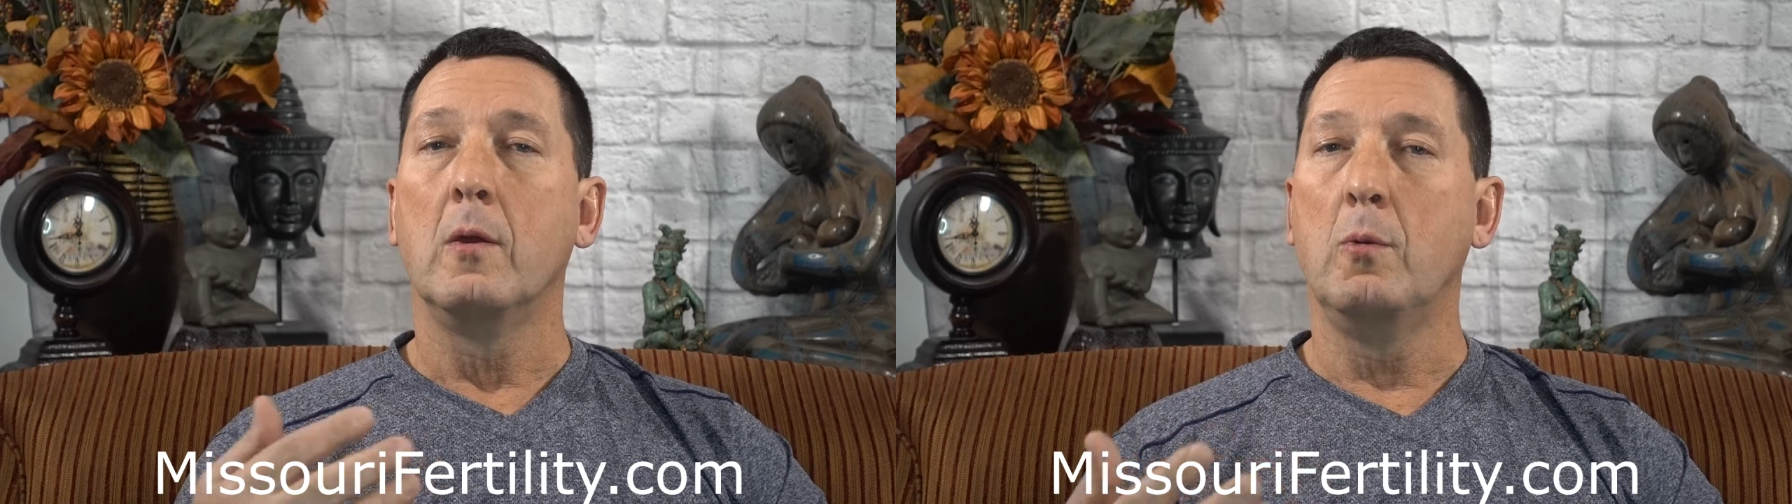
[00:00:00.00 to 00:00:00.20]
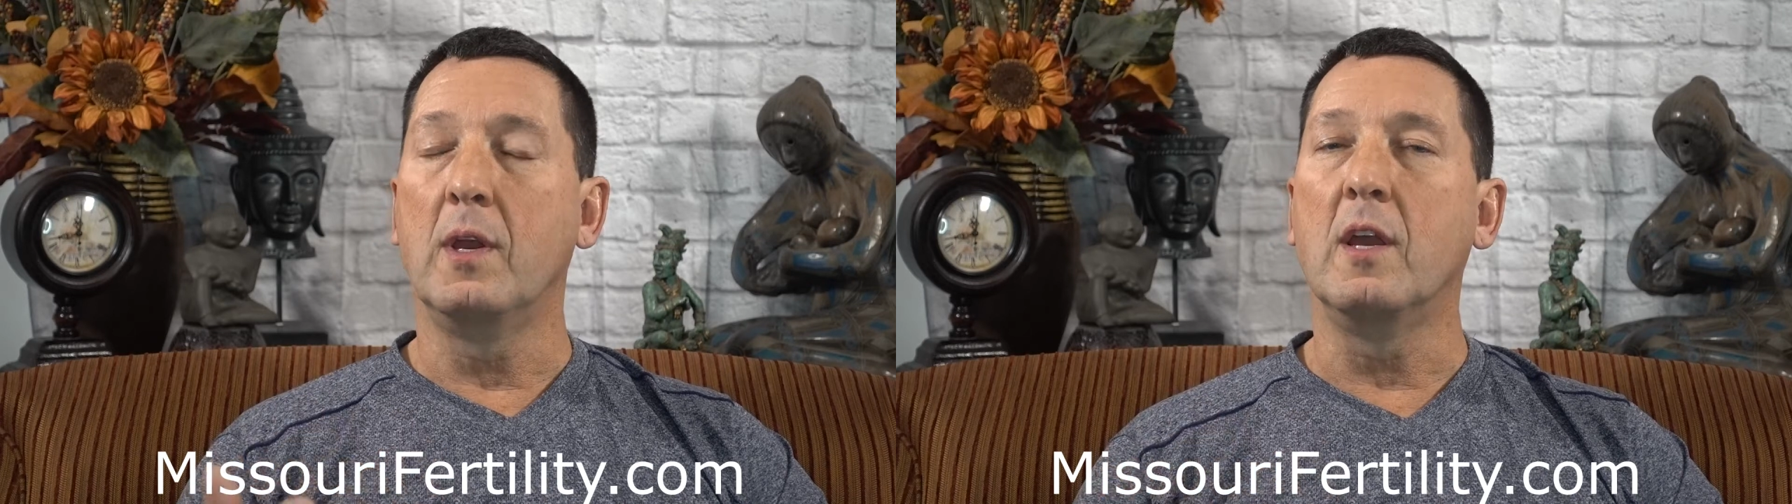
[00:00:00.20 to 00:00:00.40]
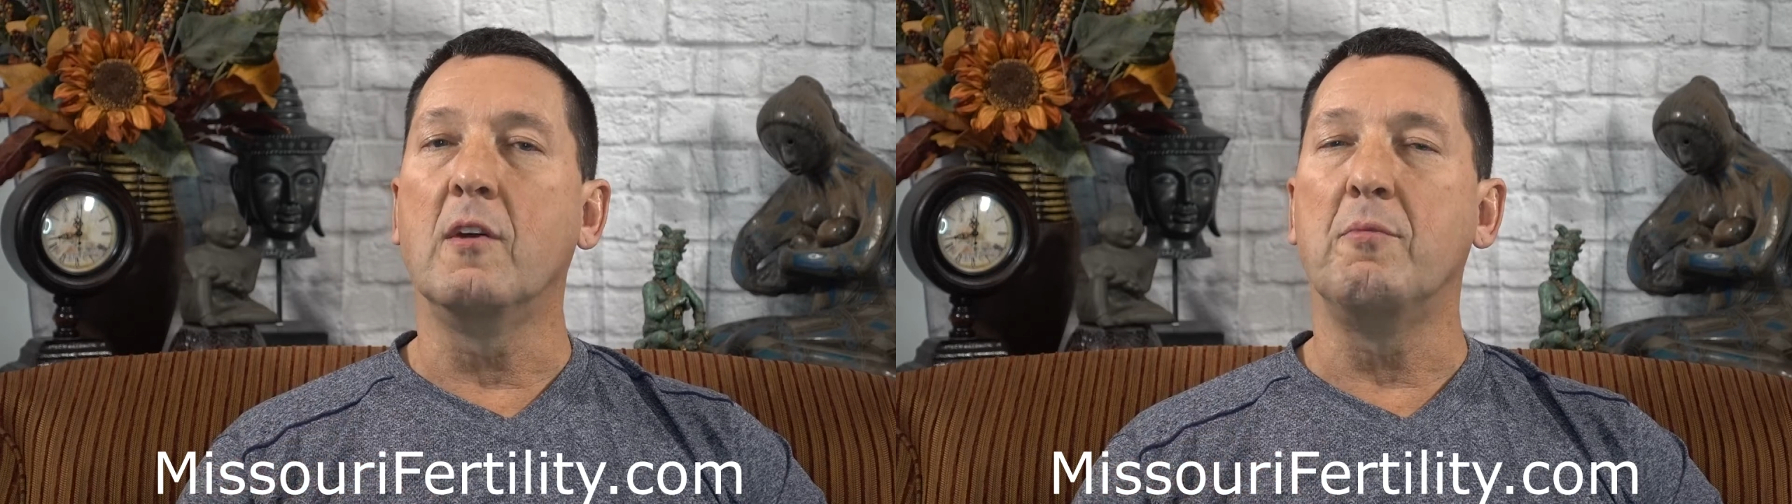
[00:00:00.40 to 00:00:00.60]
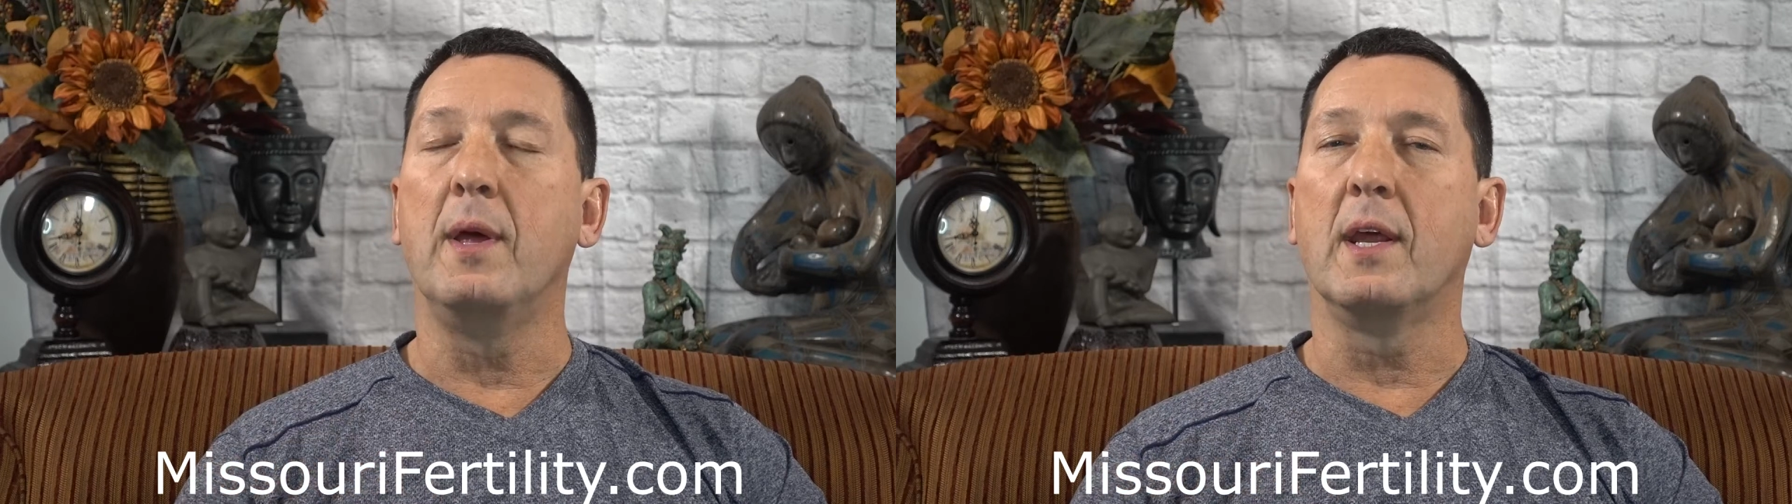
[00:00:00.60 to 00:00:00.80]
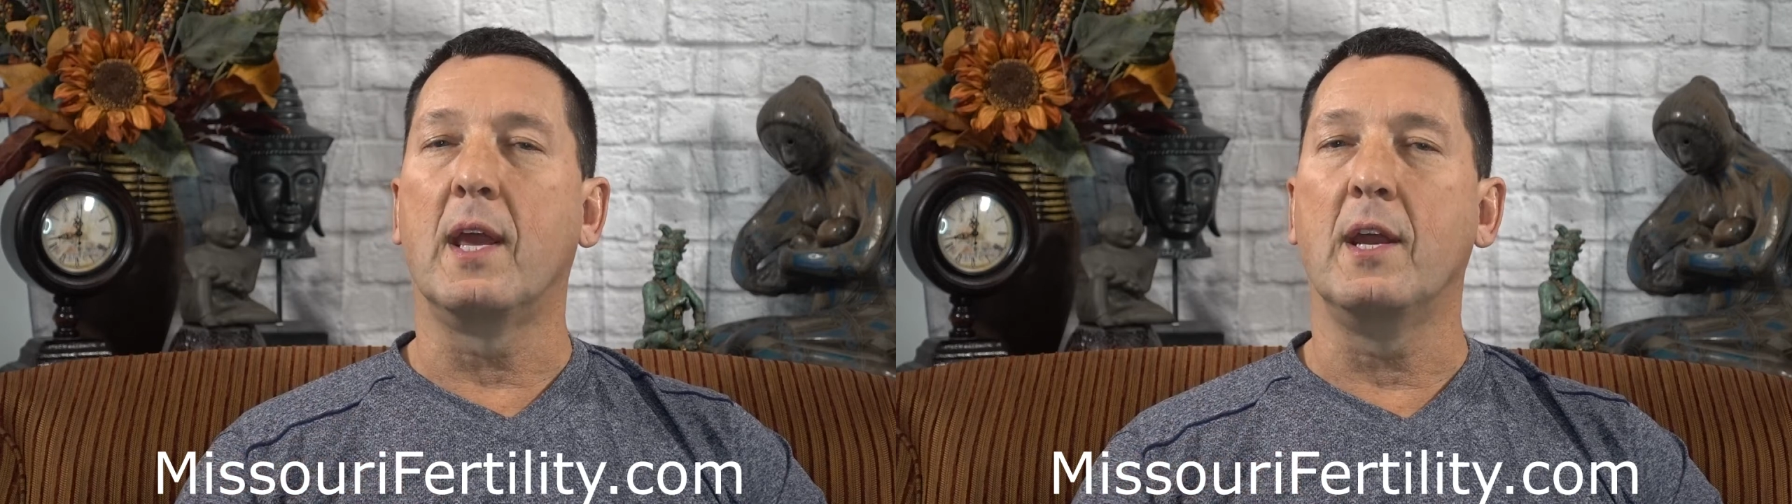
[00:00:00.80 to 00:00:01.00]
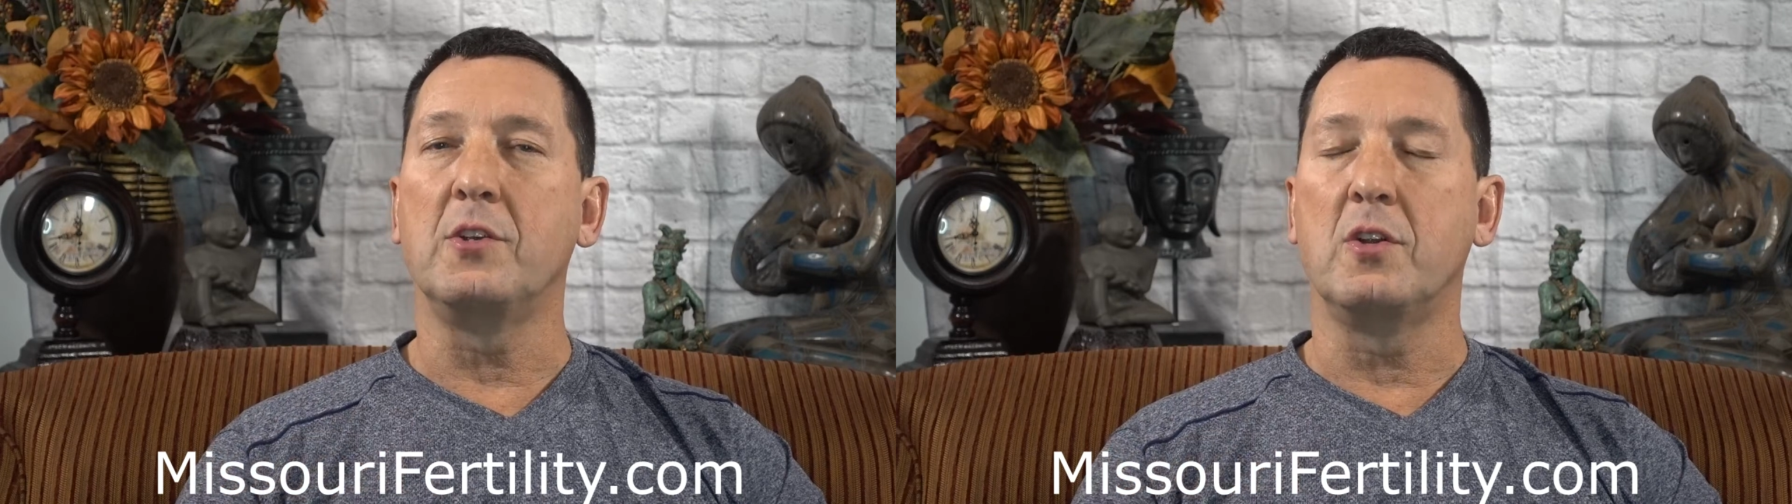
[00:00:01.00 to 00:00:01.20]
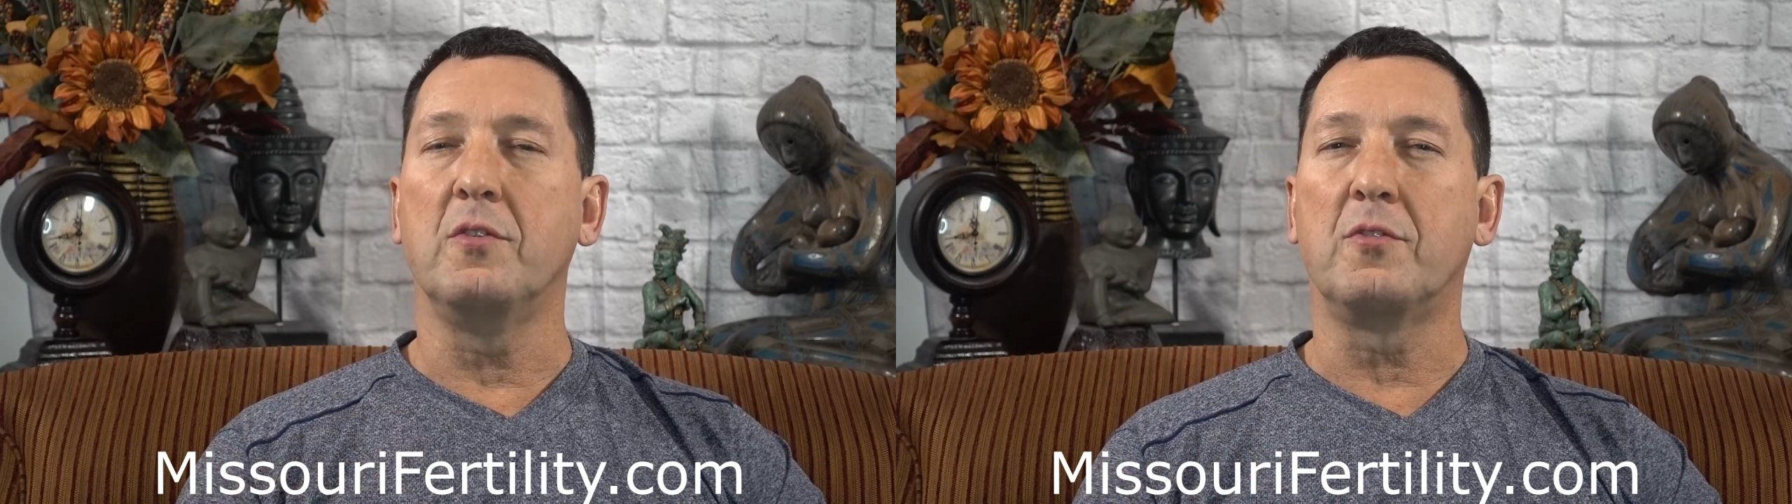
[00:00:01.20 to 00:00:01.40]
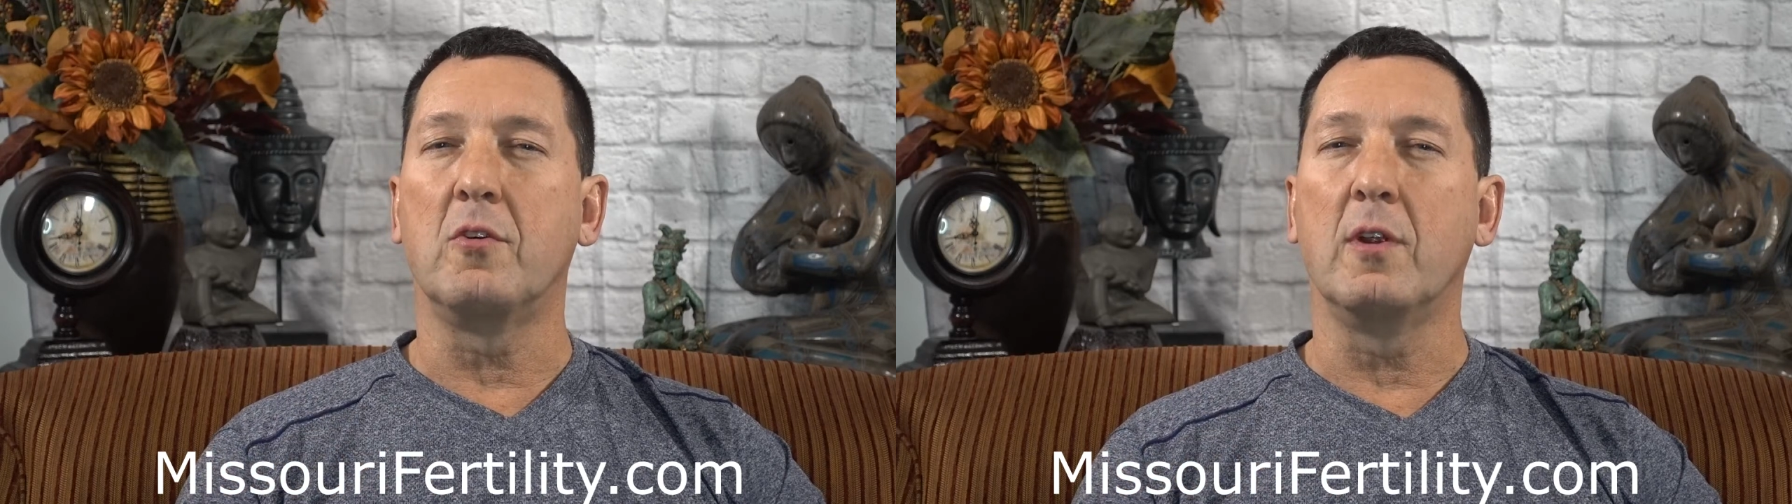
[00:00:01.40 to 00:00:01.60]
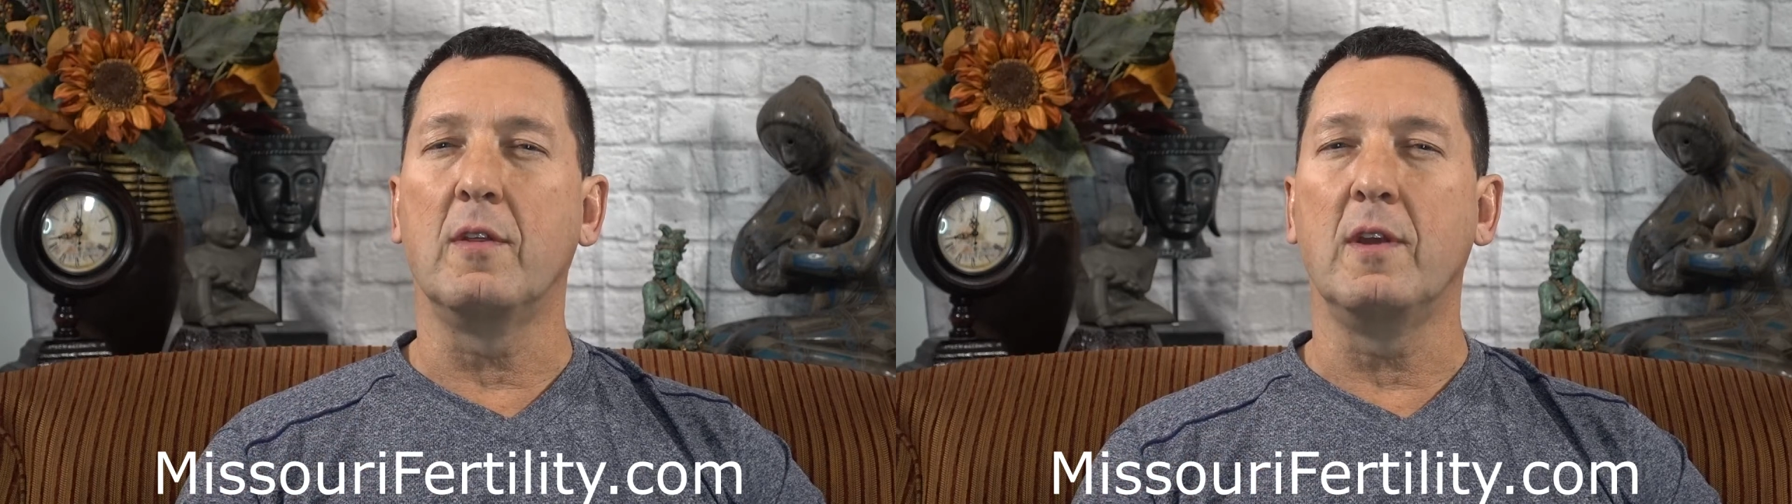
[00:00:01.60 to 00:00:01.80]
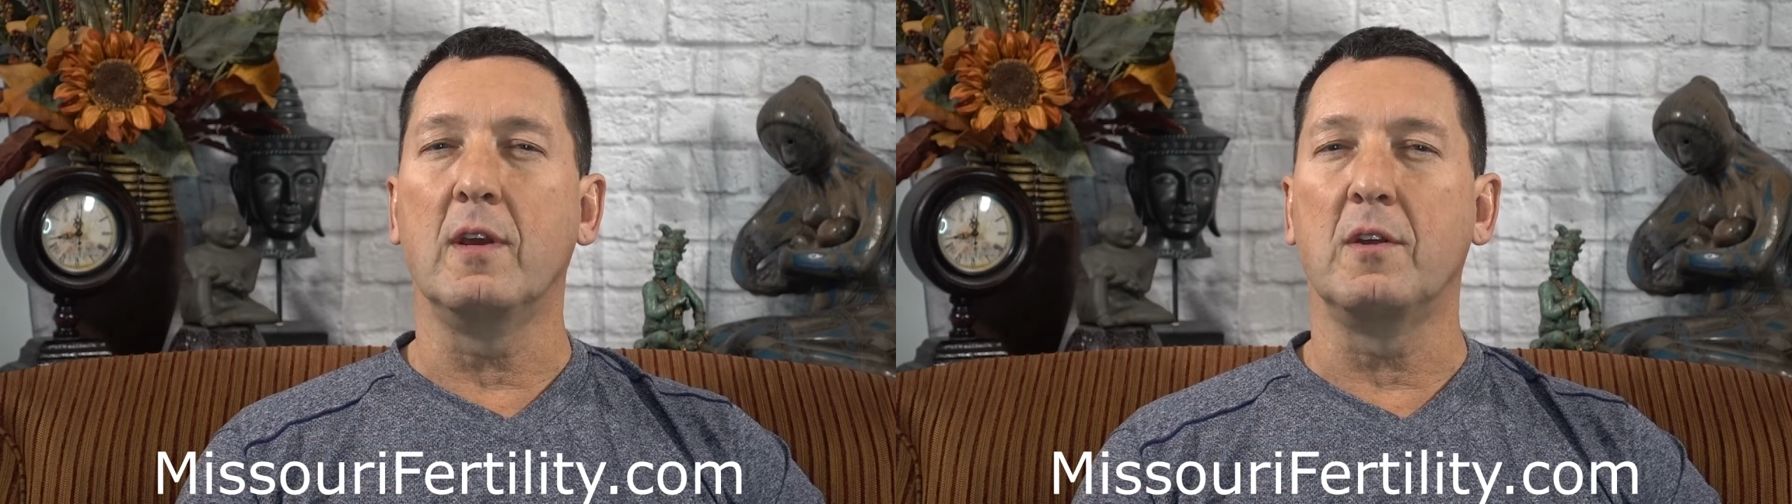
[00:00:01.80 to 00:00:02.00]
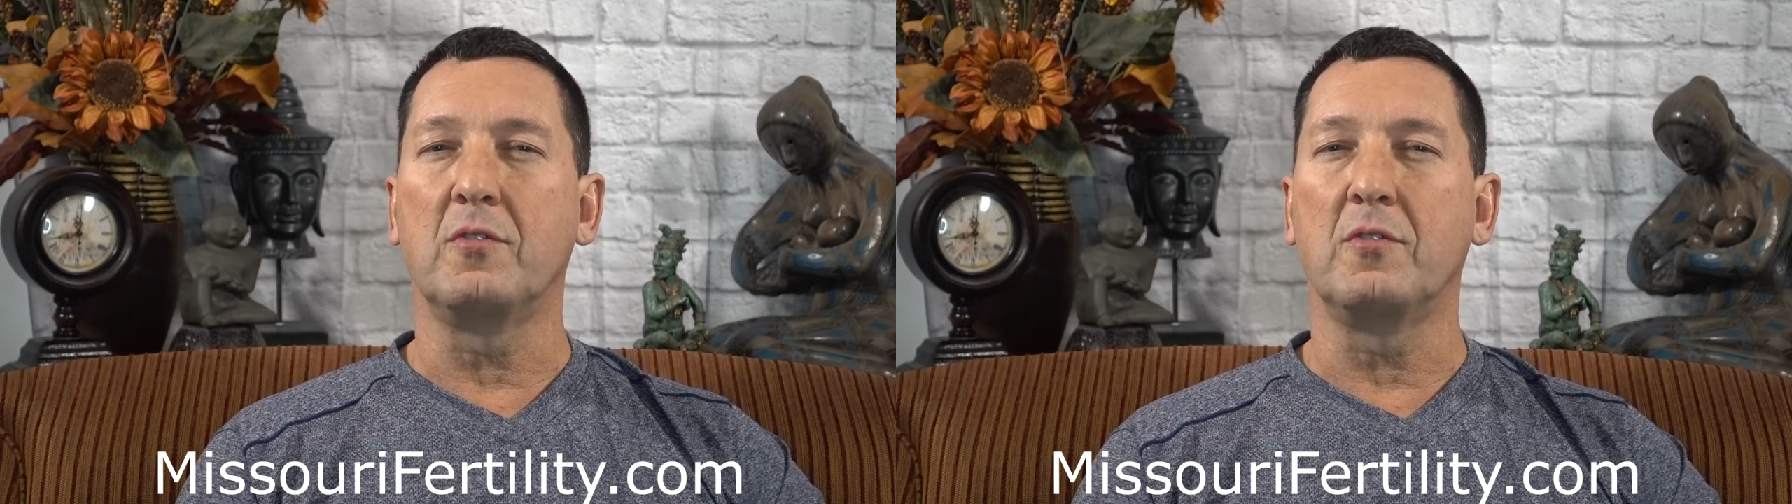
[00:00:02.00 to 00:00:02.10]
We can give medications during the